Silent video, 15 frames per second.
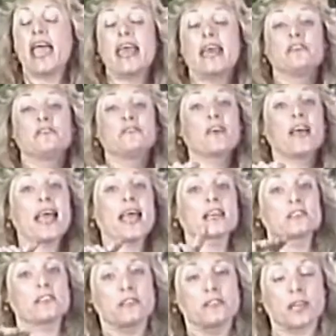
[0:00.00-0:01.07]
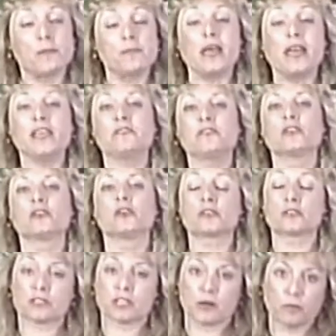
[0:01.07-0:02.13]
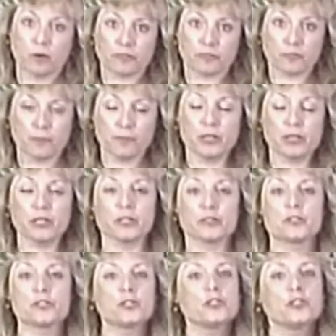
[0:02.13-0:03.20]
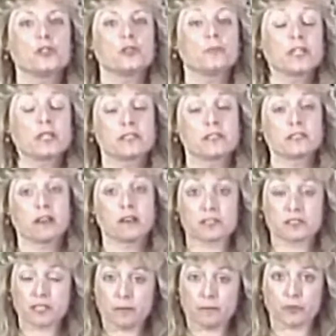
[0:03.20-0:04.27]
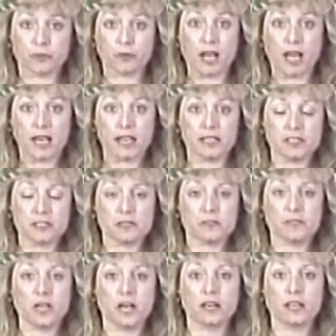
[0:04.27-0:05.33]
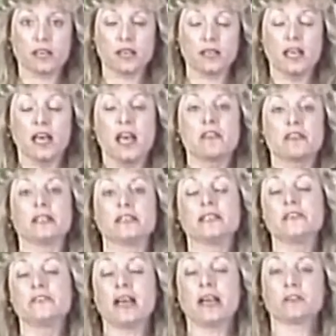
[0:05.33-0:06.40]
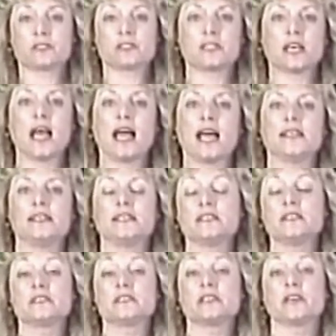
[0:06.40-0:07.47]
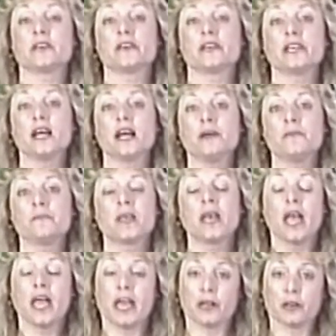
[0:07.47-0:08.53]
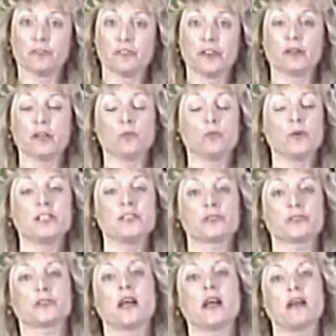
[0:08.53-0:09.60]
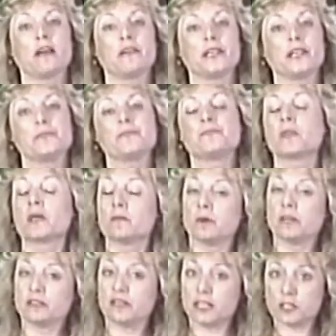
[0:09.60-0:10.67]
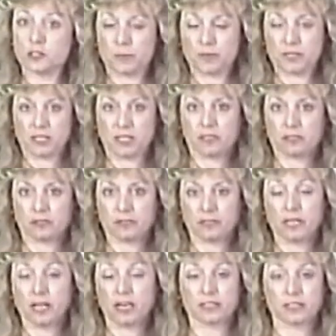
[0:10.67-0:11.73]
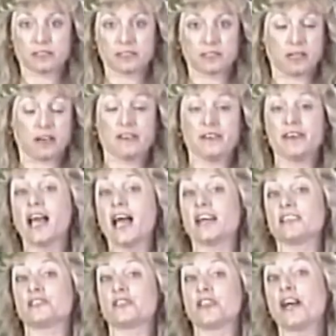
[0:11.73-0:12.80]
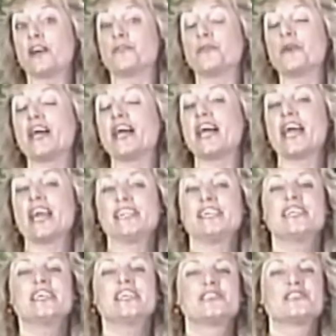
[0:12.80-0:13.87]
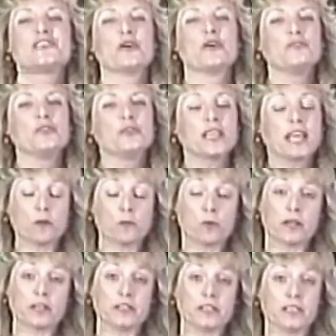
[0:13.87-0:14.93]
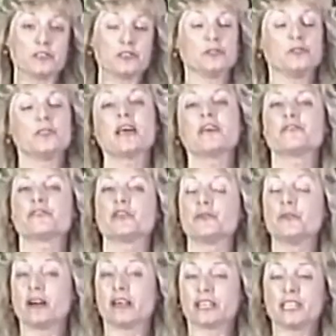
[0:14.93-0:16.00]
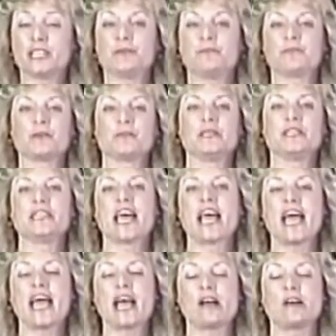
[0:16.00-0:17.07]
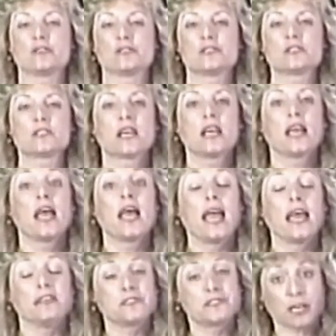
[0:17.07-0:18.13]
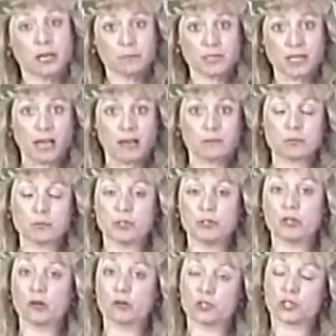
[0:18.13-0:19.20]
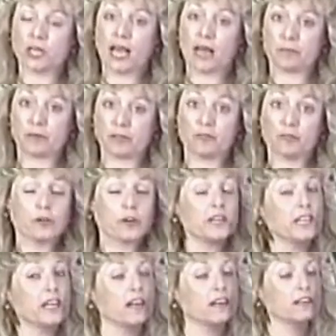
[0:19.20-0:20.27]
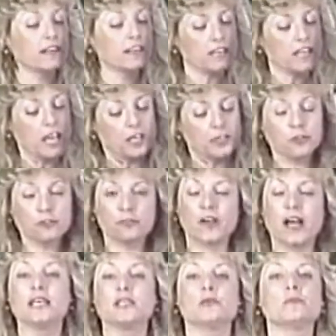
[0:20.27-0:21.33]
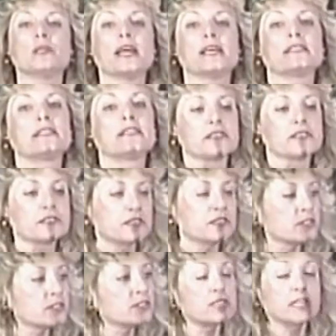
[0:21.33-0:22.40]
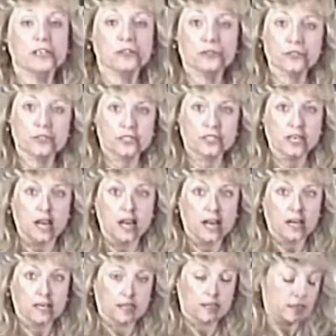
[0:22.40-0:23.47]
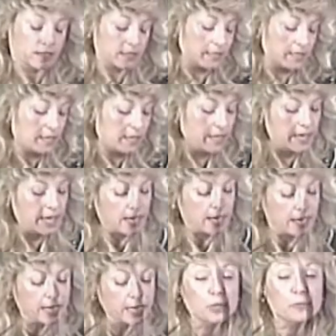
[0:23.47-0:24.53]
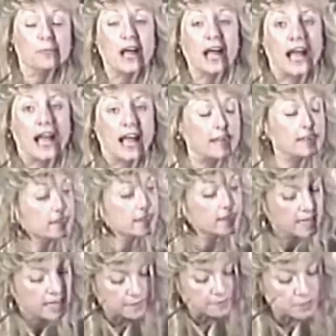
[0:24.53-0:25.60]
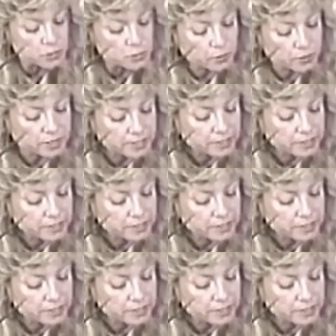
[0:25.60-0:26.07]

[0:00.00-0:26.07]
And in fact, they may even look somewhat familiar to you because there are some varieties of yucca that live outside in this area and are very winter hardy. But these particular yuccas are not that way. So if you get one of these, you definitely want to keep them in the house. And sometimes when you go shopping for a yucca, you'll find them like this, as a single stalk in a pot. And this one